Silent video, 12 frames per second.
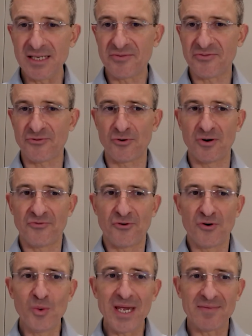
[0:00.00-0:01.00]
media for,
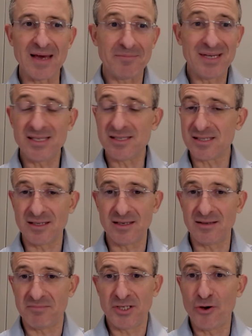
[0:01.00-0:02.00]
for a week, that means,
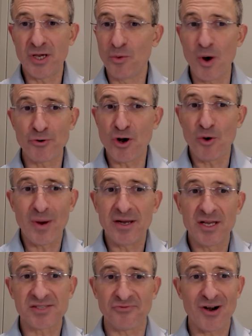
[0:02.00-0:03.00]
you know, he won't know
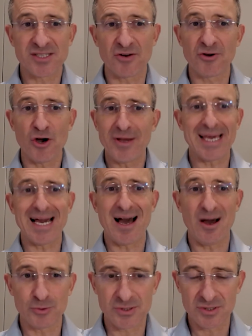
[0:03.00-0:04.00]
when his friends are going
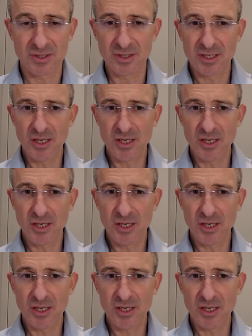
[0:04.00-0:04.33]
out.